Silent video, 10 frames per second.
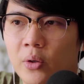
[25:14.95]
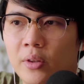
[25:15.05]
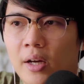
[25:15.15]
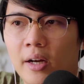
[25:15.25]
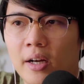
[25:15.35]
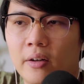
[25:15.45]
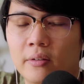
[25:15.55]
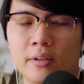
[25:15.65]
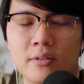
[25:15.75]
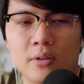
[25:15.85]
Dota
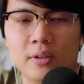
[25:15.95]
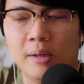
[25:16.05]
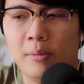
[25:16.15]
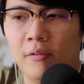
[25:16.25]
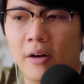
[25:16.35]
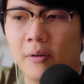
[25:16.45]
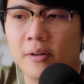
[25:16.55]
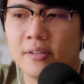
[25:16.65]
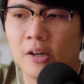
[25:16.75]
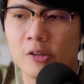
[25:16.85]
account and saw the number of
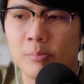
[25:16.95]
hours that I